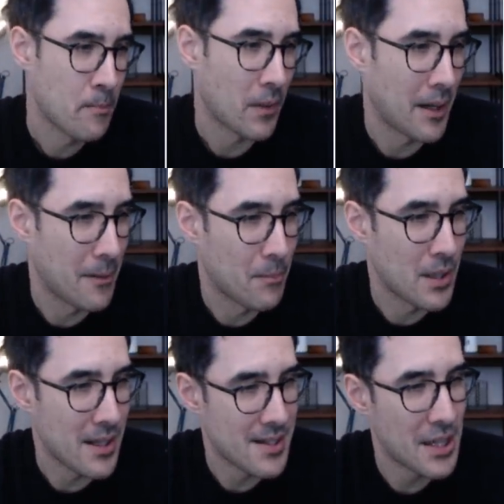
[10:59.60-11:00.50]
Um,
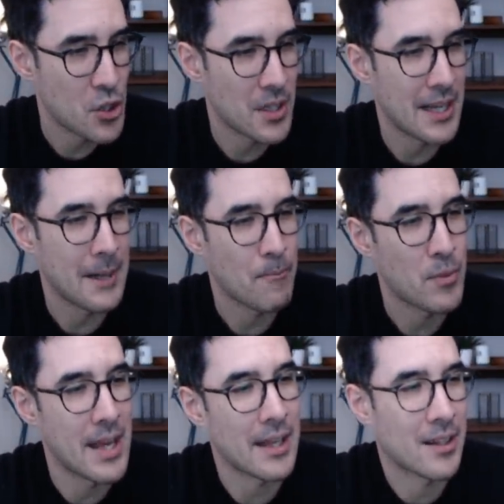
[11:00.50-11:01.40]
but essentially,
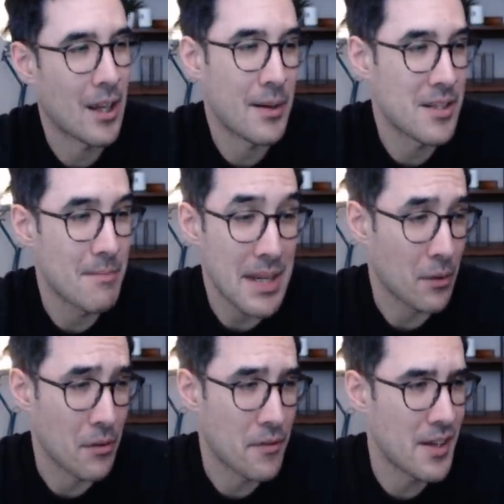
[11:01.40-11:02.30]
they're going to meet
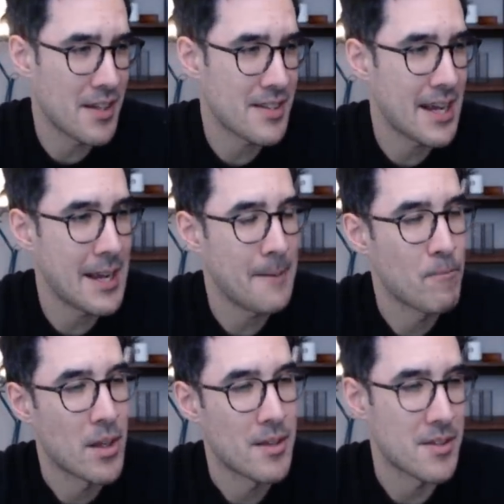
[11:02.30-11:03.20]
on Thursday.
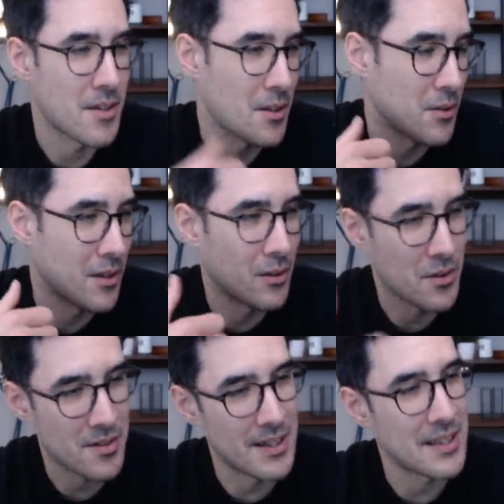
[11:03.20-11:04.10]
So,
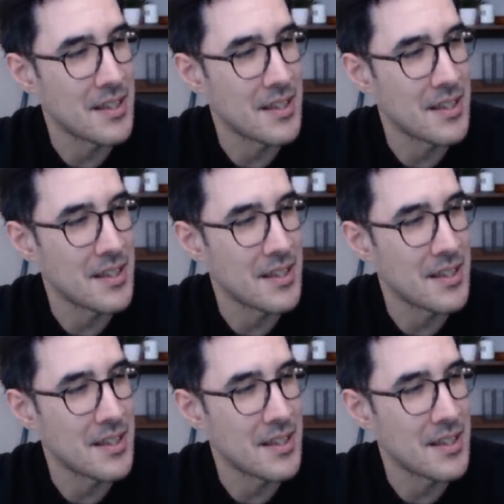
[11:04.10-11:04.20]
alongside